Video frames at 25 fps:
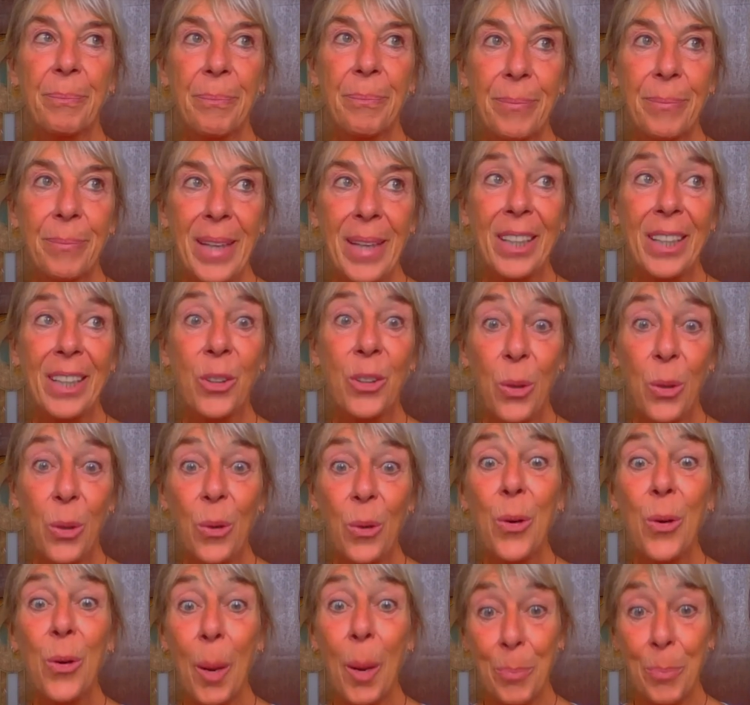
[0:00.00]
in
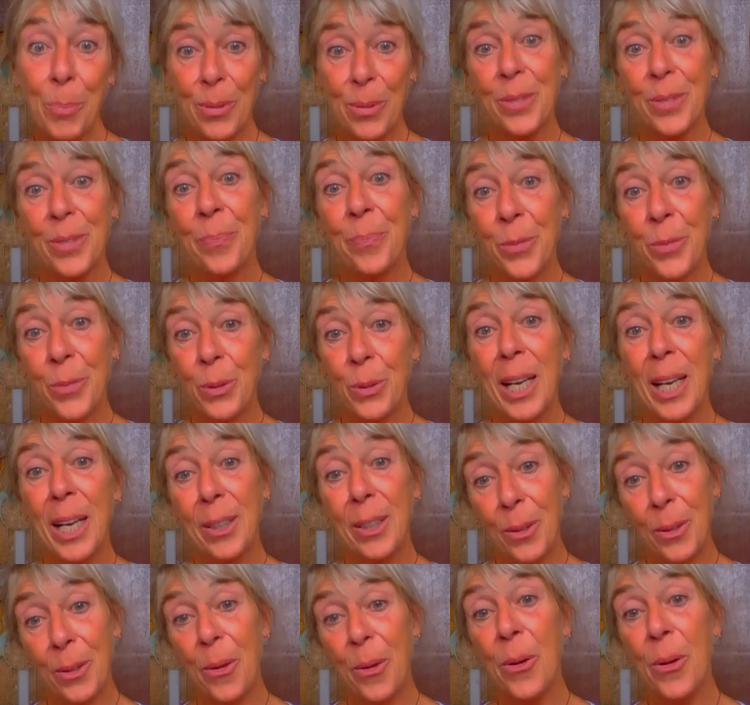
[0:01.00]
grown-ups, who had
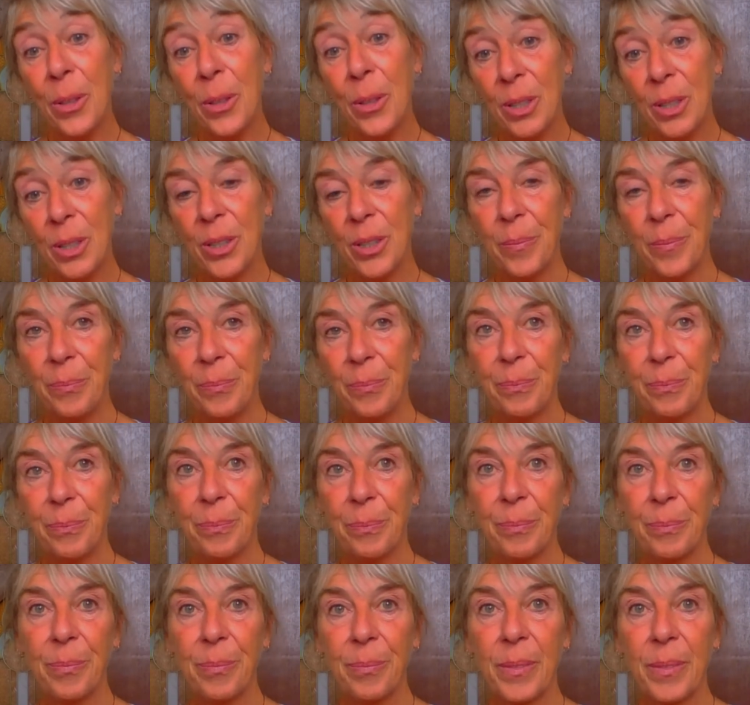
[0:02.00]
longer
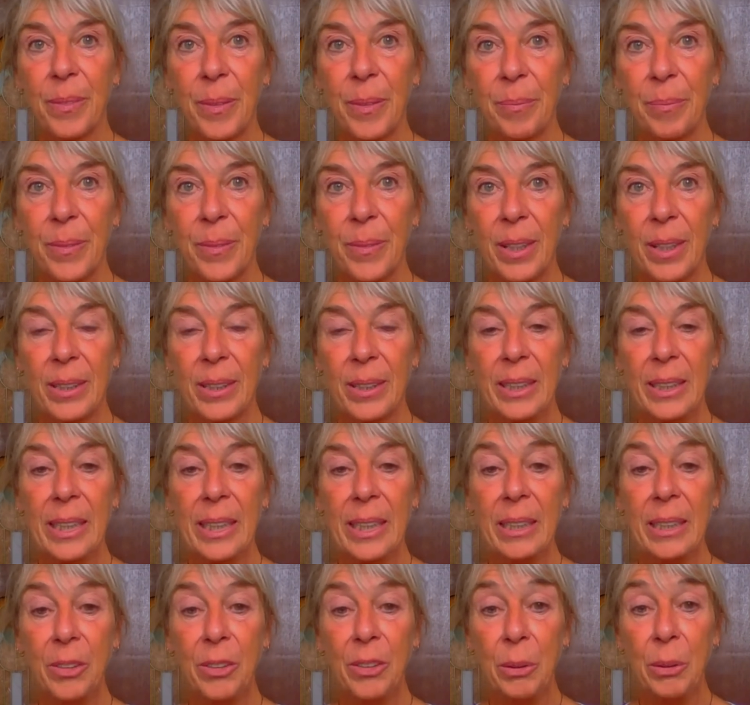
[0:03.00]

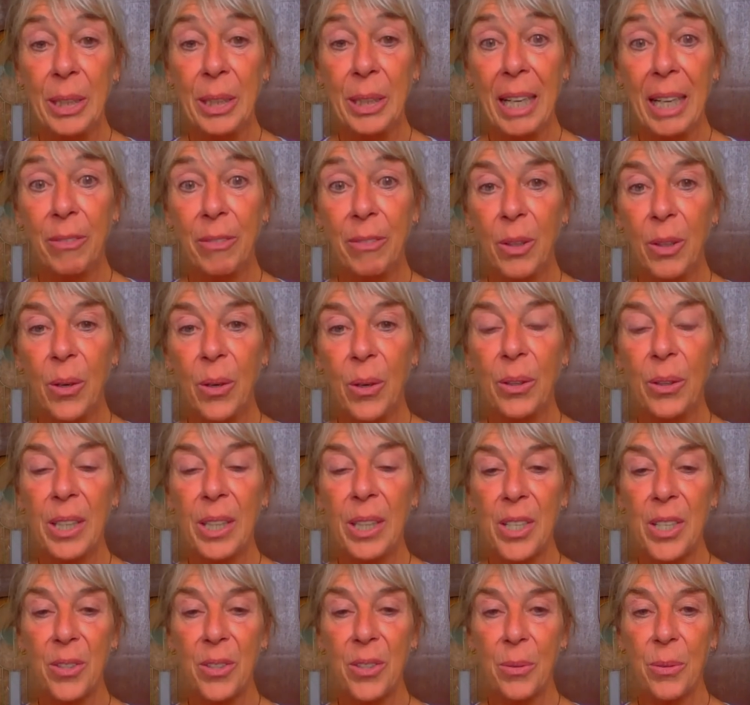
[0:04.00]
history, have a longer
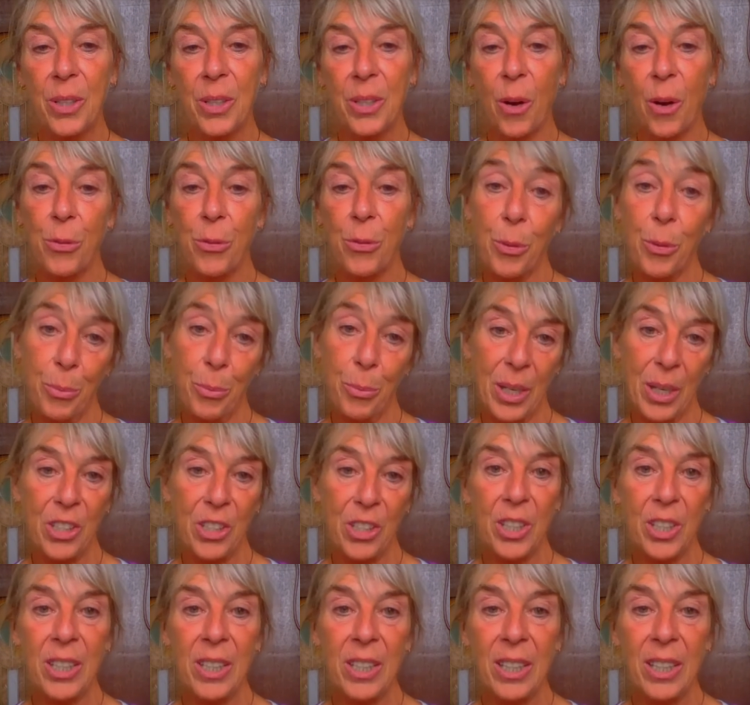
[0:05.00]
history of
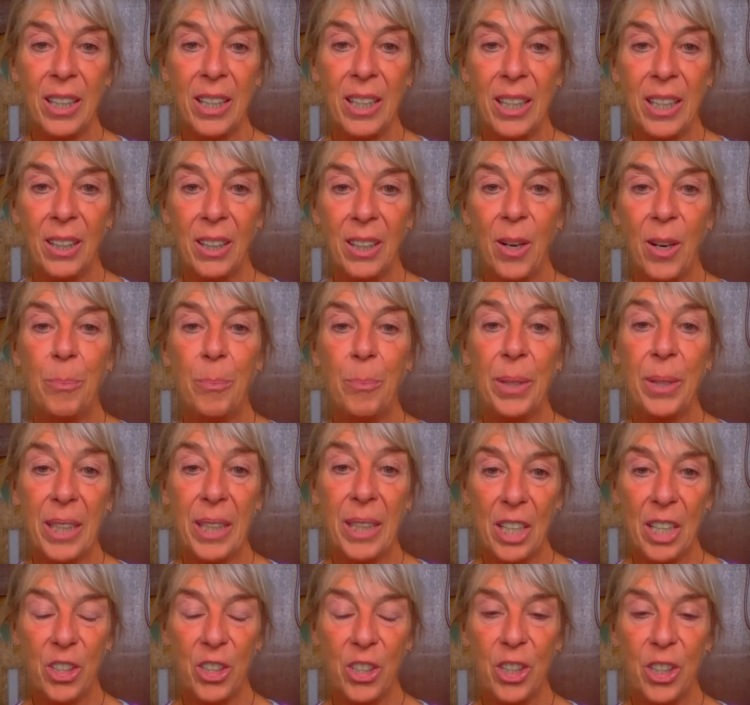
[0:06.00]
suppression,
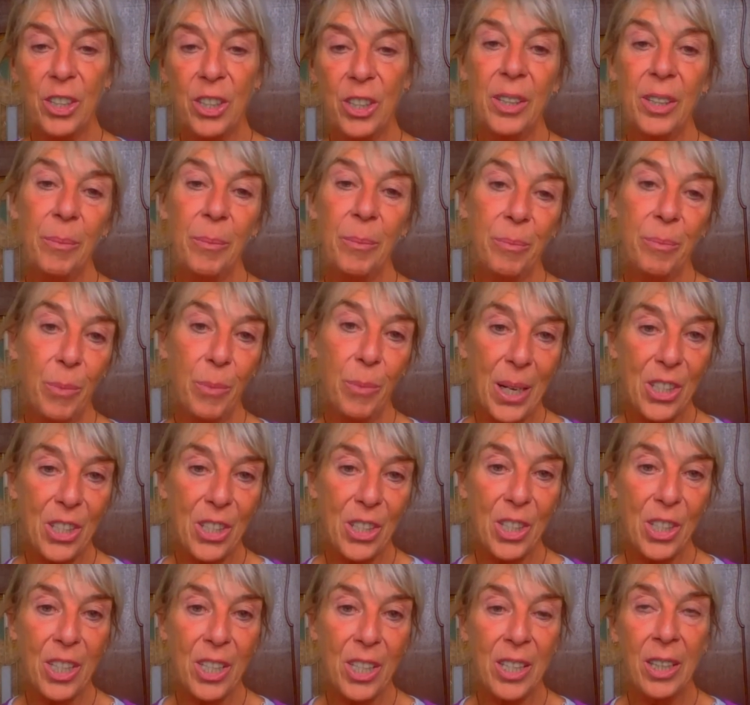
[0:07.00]
complication,
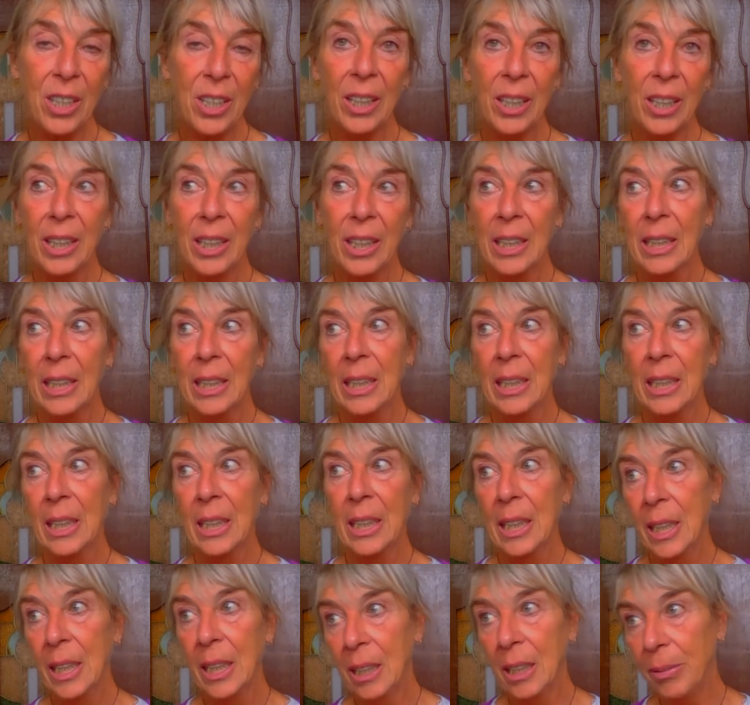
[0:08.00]
pressure,
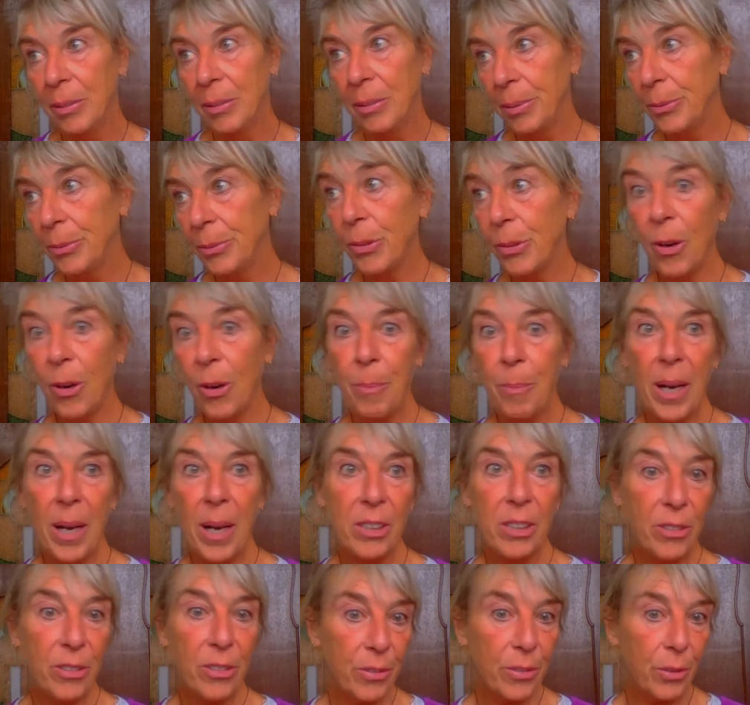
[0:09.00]

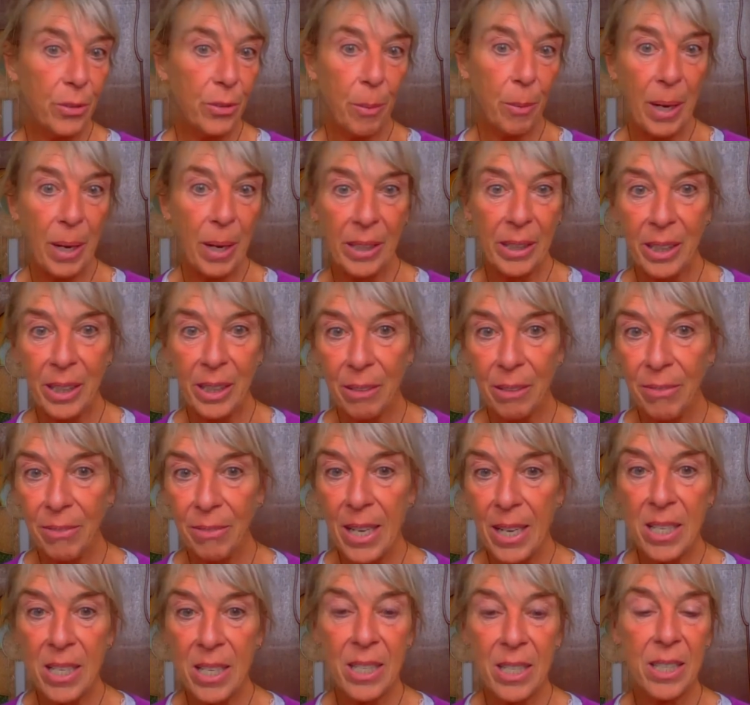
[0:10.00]
traumas, traumatic
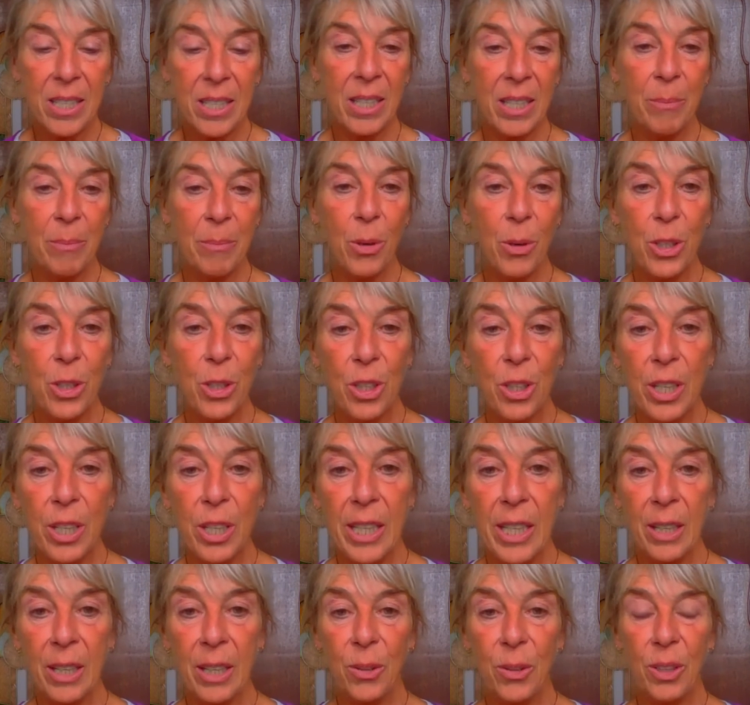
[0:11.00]
events,
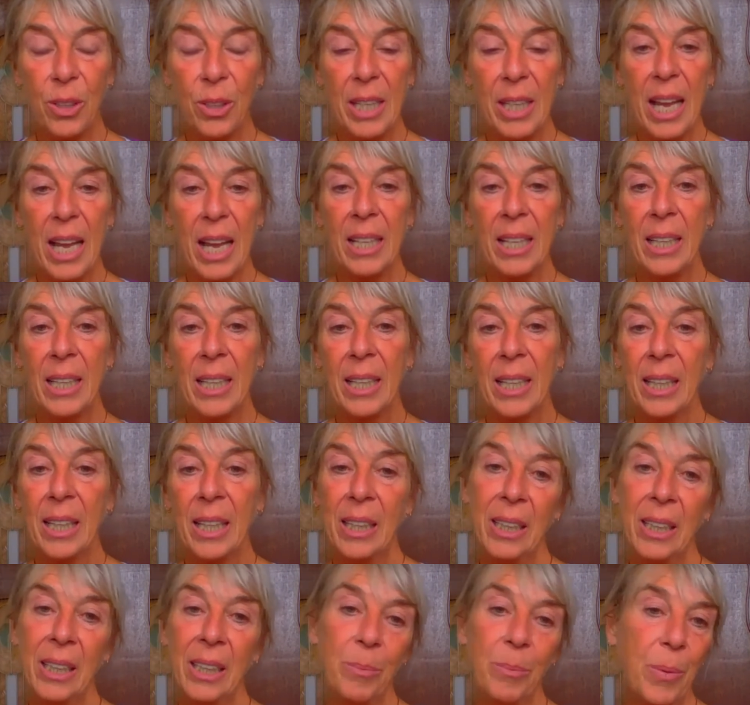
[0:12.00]
emotionally and all that,
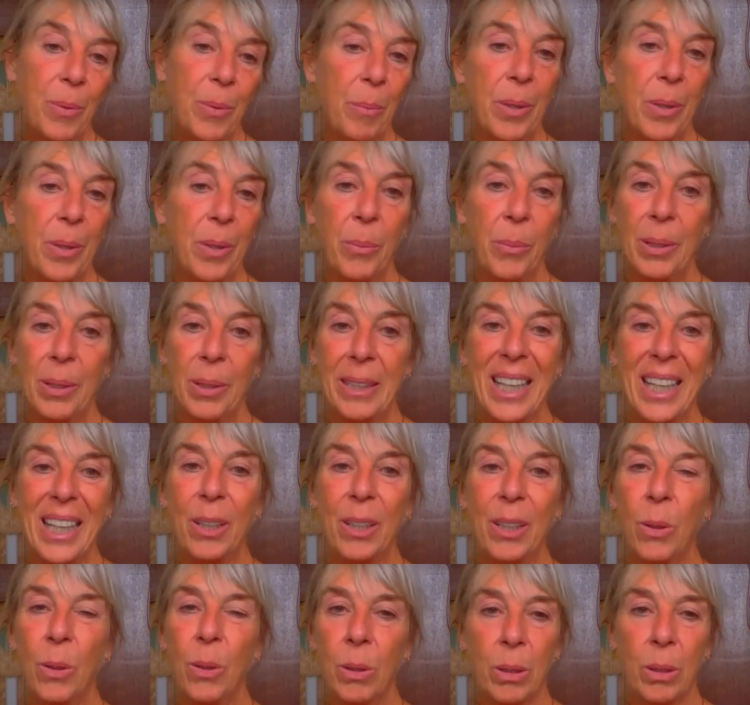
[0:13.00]
it probably will
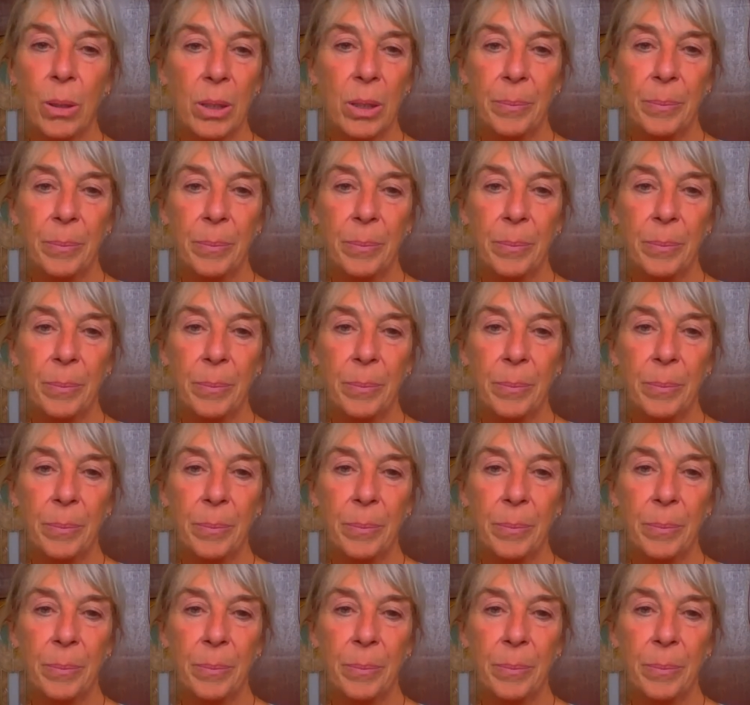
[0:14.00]
take longer.